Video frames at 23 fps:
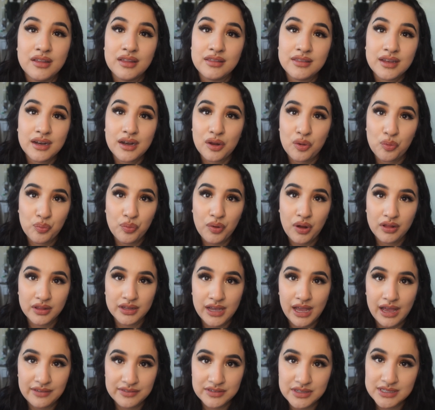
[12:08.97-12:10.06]
then I'll probably
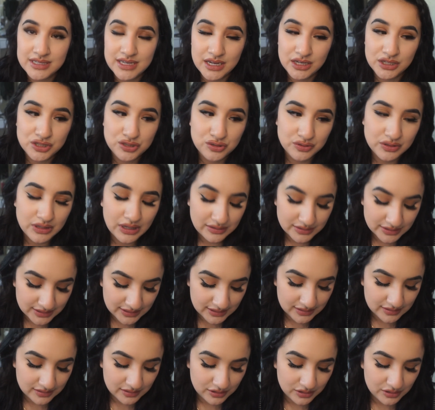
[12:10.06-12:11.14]
have to take
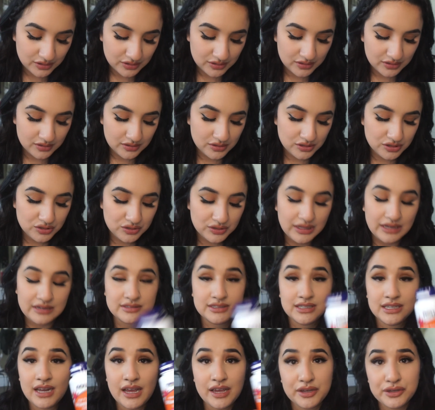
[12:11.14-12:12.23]
2,000
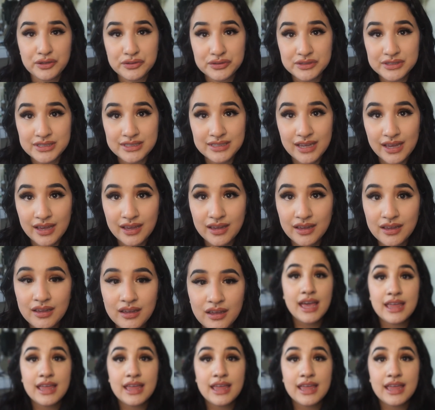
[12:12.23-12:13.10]
2000 IUs a day.